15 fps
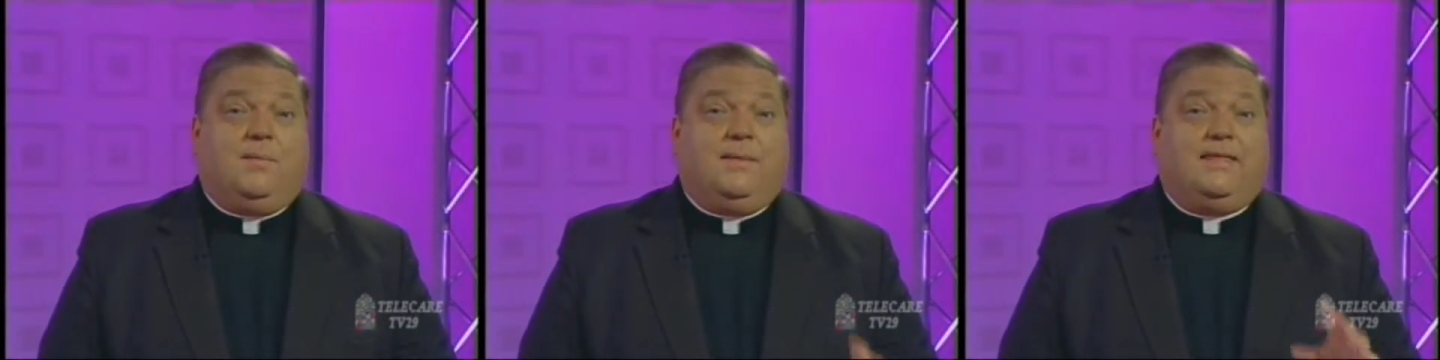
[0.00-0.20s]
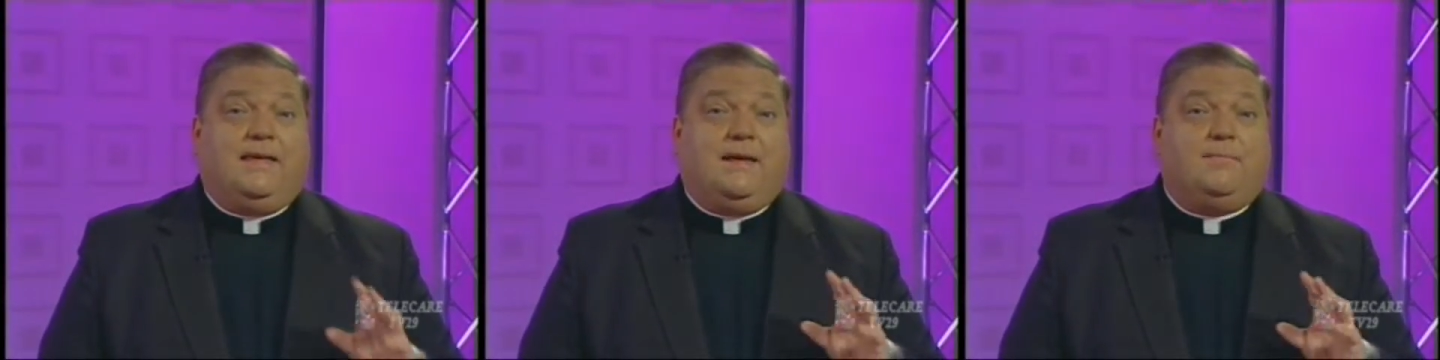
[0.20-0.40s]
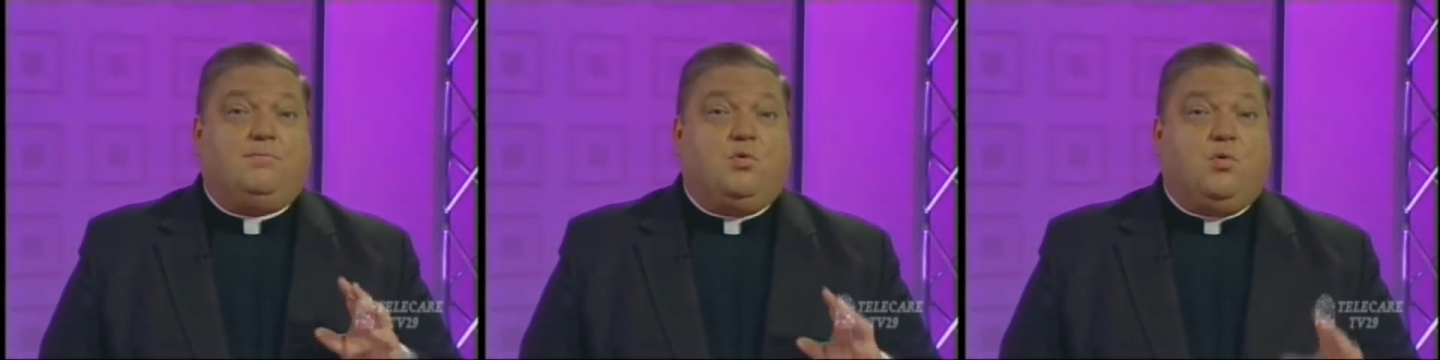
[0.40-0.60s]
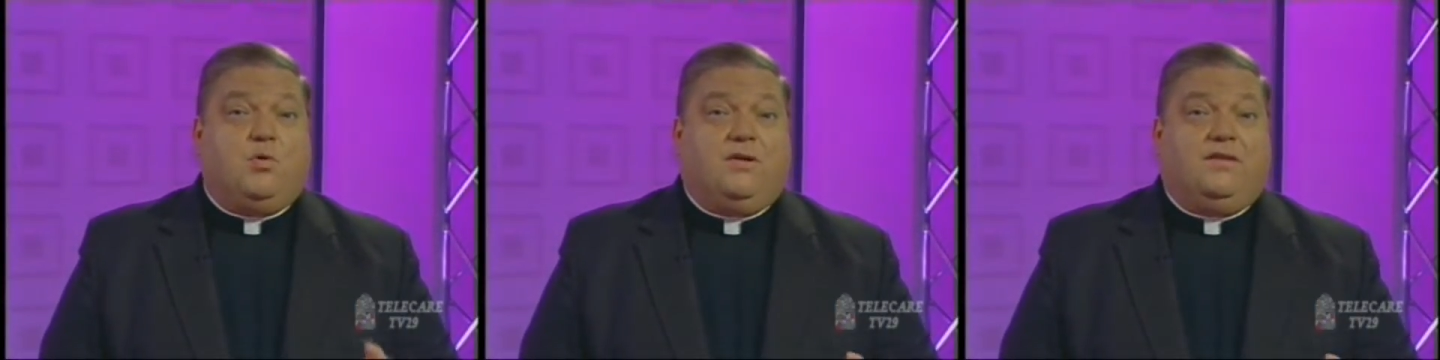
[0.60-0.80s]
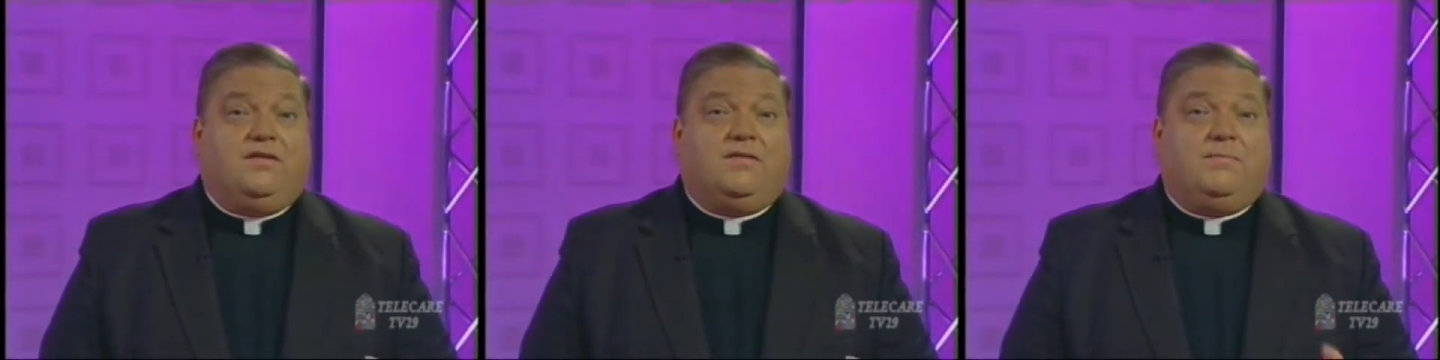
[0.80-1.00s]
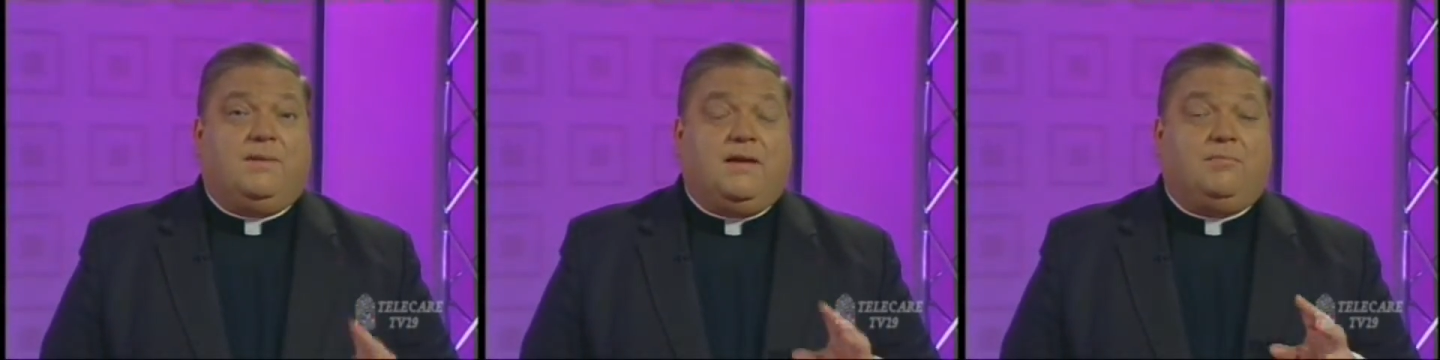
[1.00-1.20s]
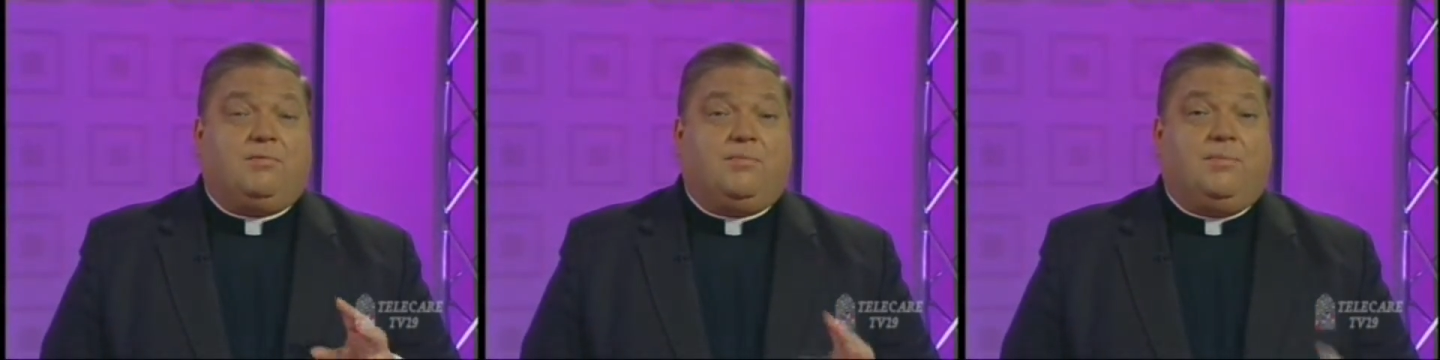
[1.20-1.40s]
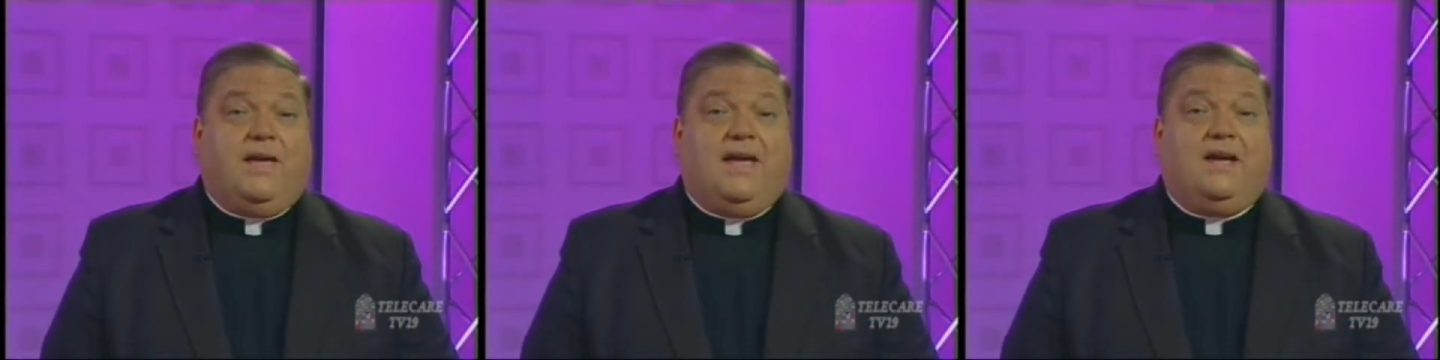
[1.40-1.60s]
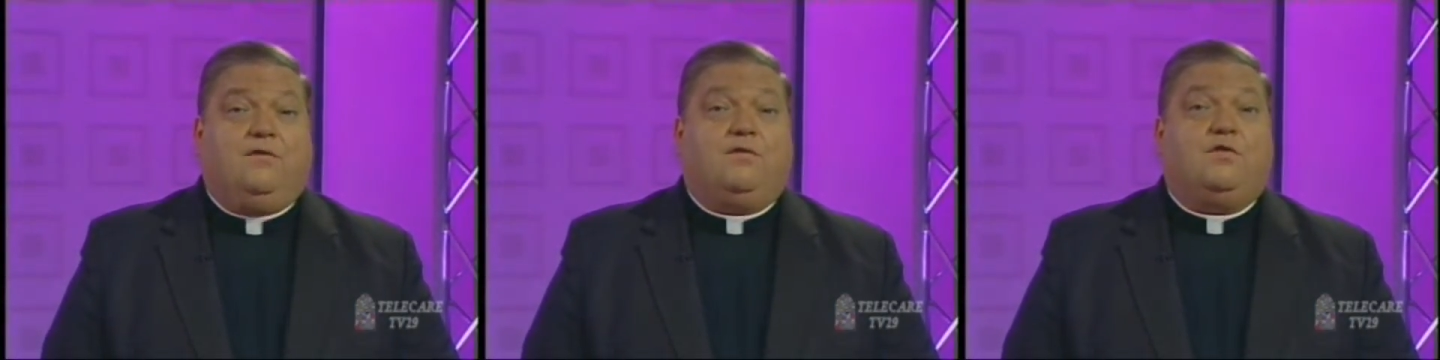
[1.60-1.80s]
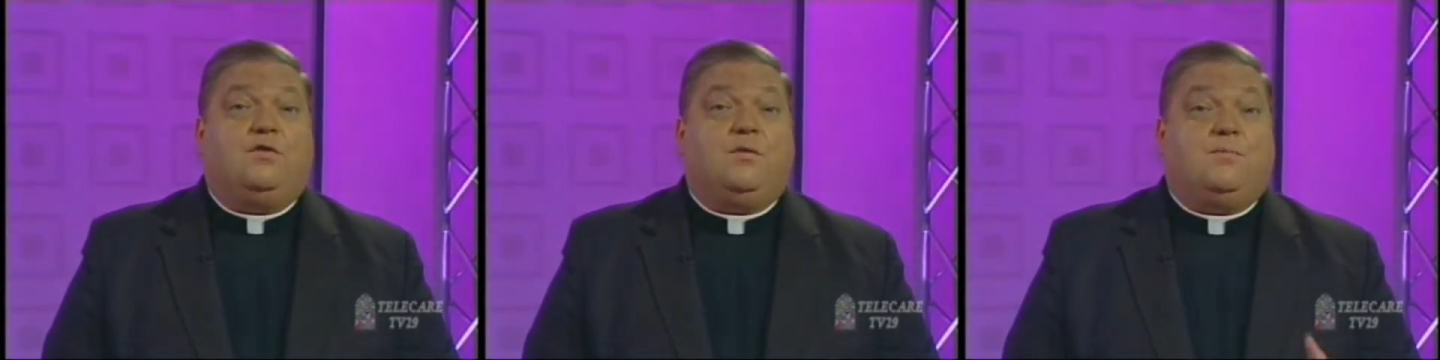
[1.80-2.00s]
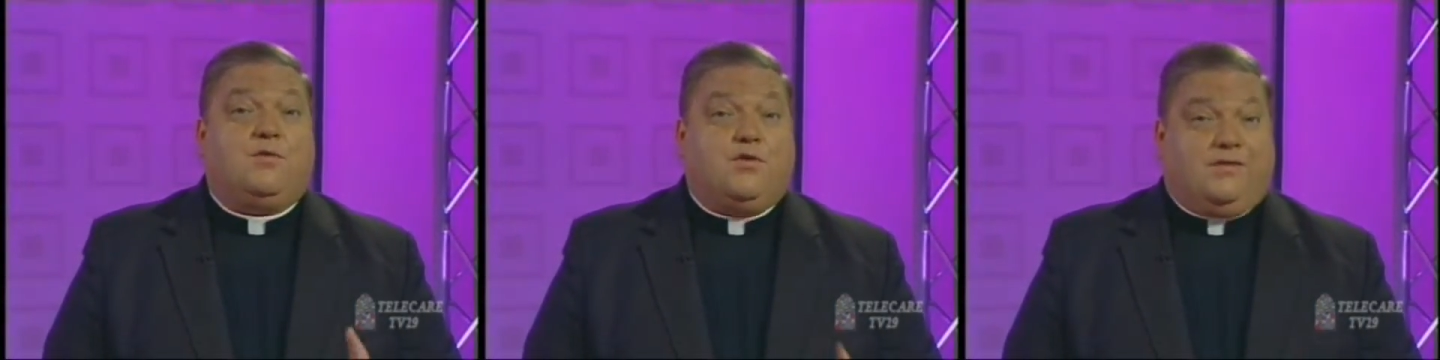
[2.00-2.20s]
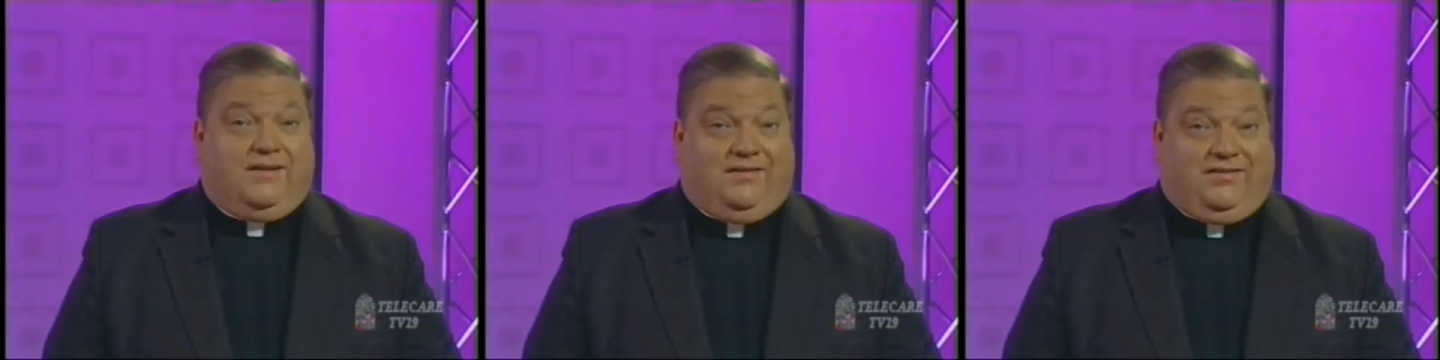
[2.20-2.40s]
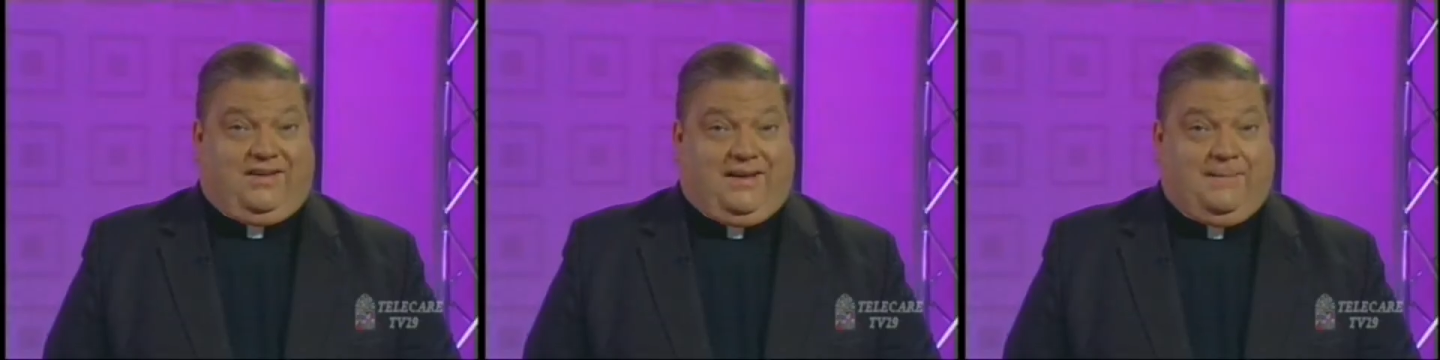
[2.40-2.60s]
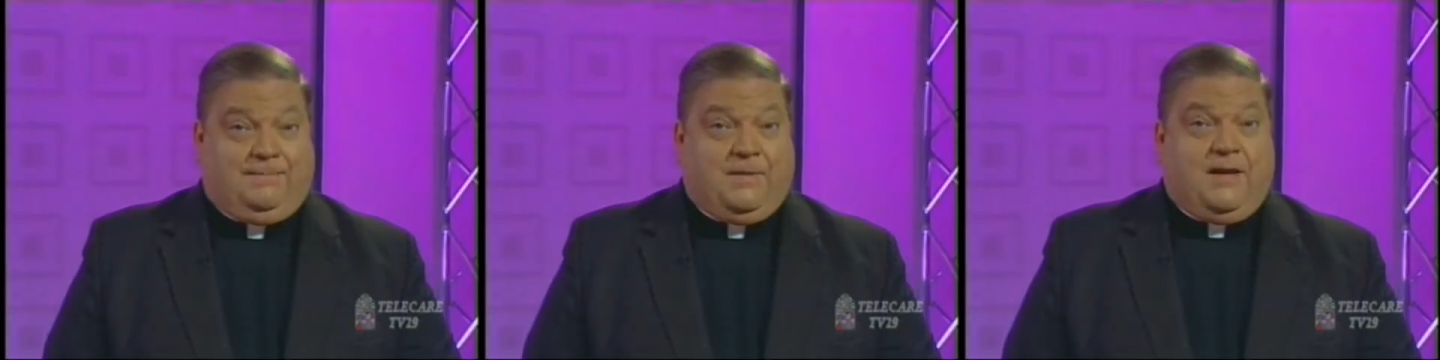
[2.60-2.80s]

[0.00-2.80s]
about the importance of being prepared for an emergency.